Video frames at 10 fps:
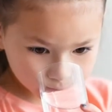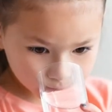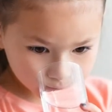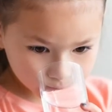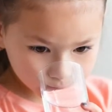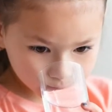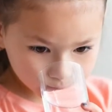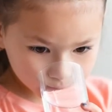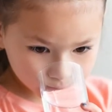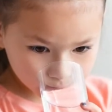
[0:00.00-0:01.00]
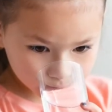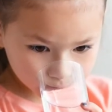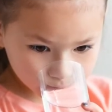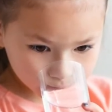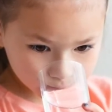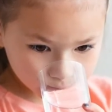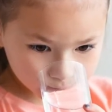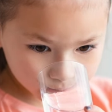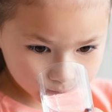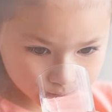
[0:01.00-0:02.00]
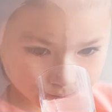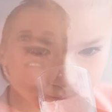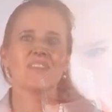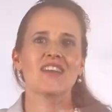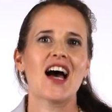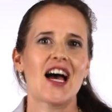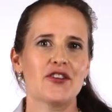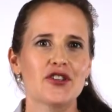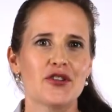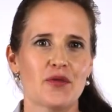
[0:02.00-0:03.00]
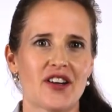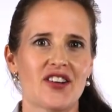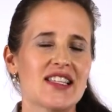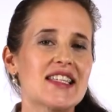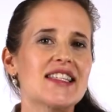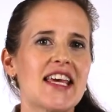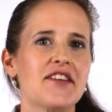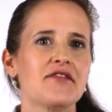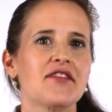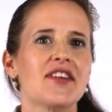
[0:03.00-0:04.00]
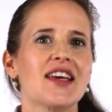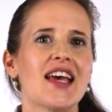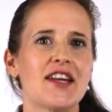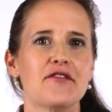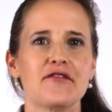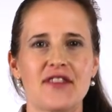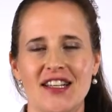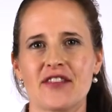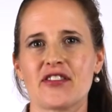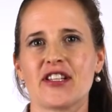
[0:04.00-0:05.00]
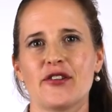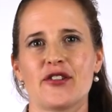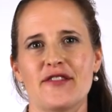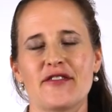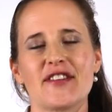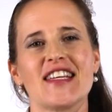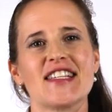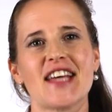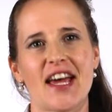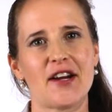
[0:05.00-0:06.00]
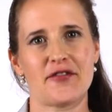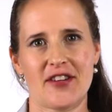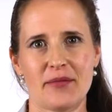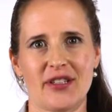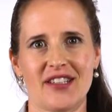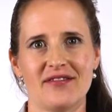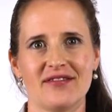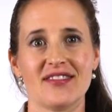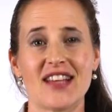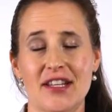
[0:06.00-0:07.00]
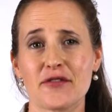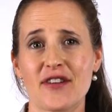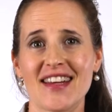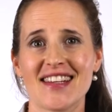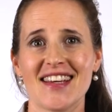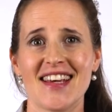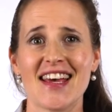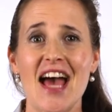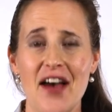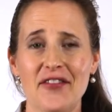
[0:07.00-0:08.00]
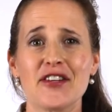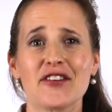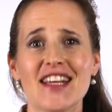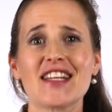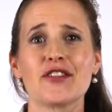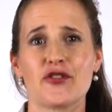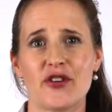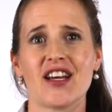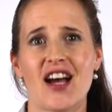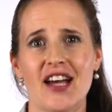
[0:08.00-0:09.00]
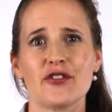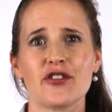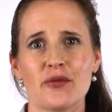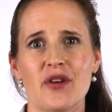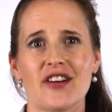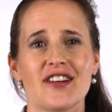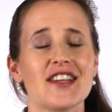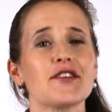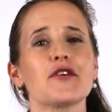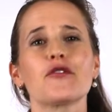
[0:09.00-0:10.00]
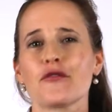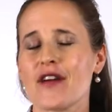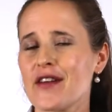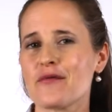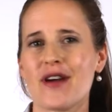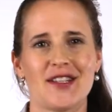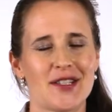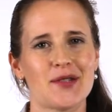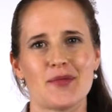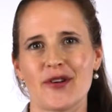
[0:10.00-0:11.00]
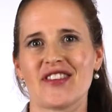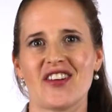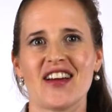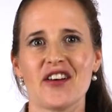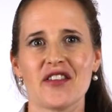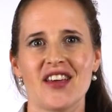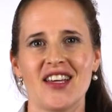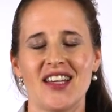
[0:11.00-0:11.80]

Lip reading: How can it help your children? Hydrogen water is a safe and effective solution for the entire family. That's right. Having your kids drink hydrogen water is a great way to support their health.